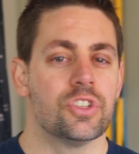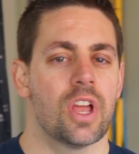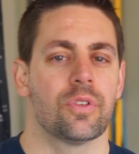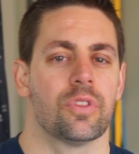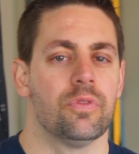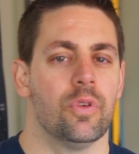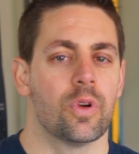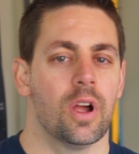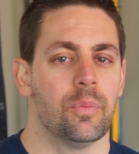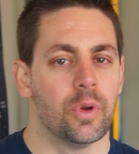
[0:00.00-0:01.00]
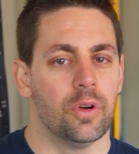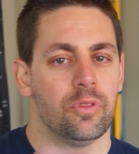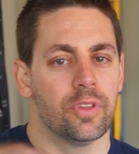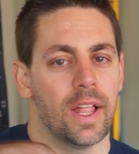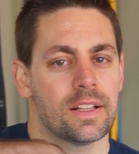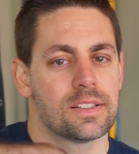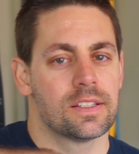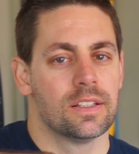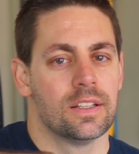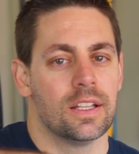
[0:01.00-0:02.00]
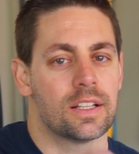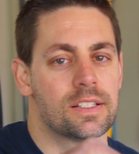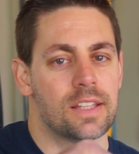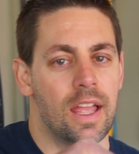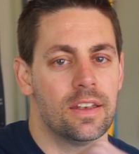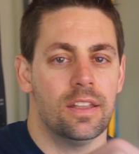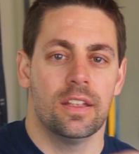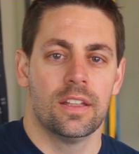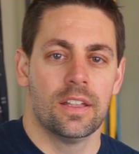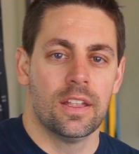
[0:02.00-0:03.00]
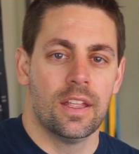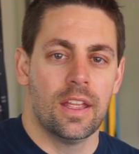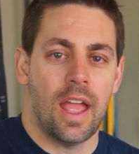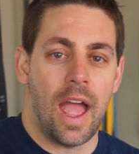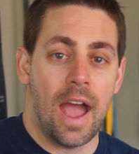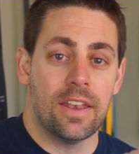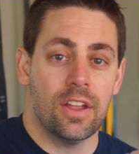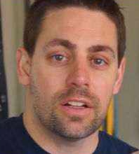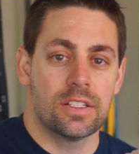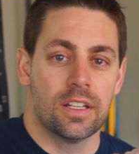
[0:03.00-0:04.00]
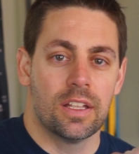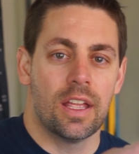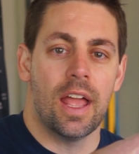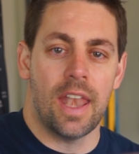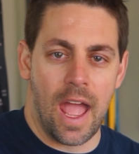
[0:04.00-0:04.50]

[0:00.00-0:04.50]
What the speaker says: general, the forearm will flex, extend, adduct, and